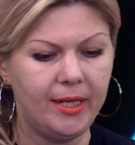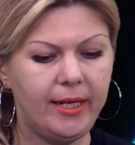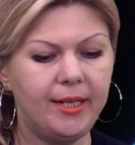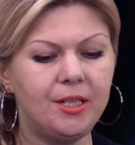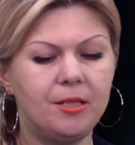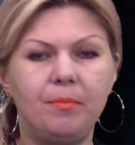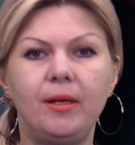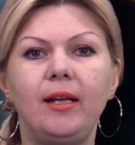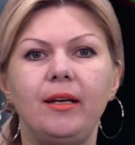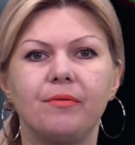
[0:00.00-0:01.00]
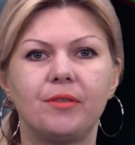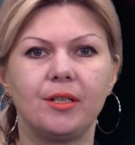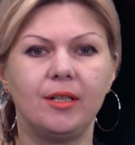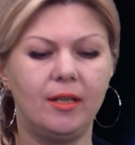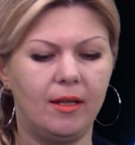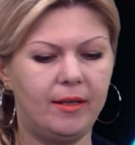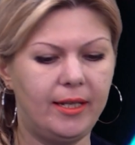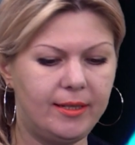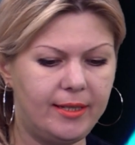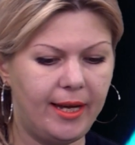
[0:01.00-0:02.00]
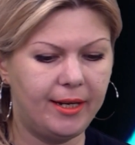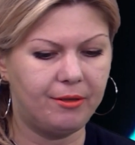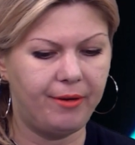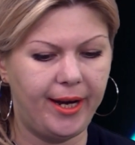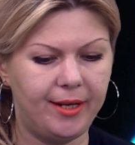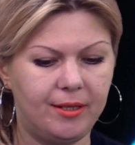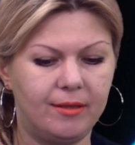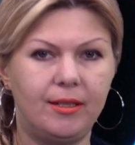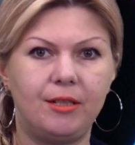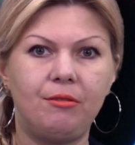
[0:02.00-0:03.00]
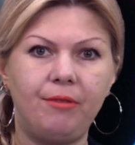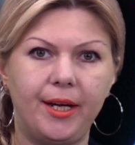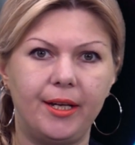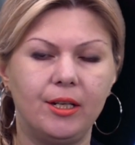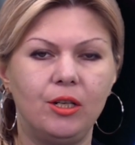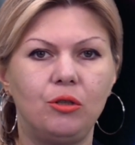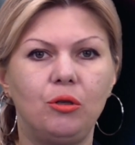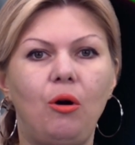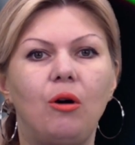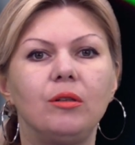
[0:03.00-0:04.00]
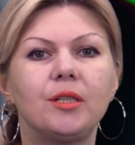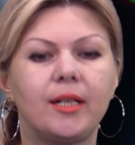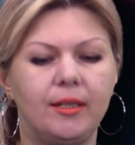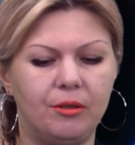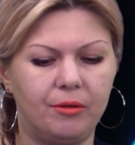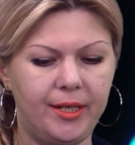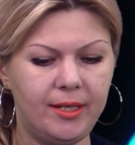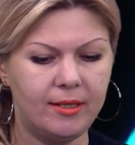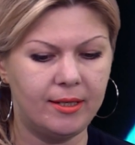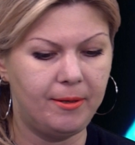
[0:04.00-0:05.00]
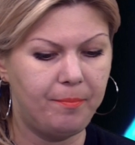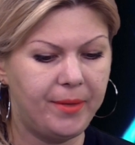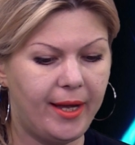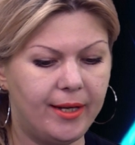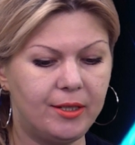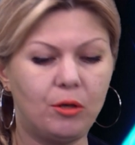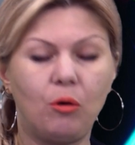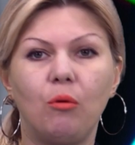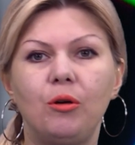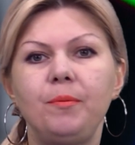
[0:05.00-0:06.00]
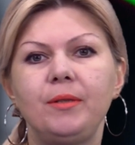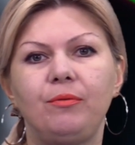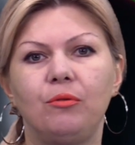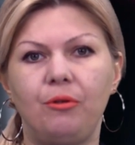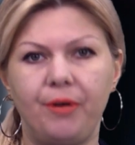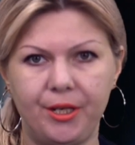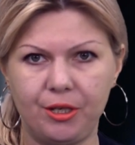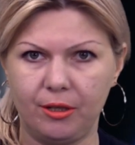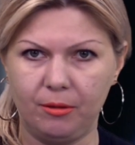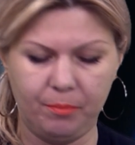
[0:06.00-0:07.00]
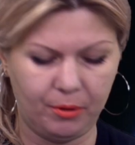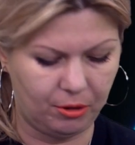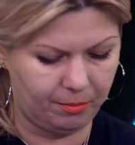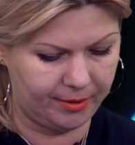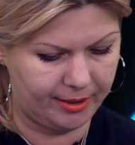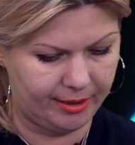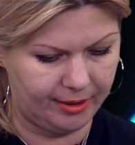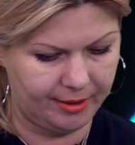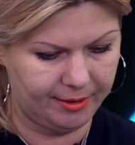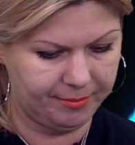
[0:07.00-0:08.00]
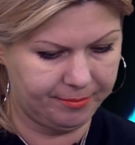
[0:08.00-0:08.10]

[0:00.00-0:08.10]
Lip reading: It is believed that they created the tree to hold canoes and corpses for ritual purposes.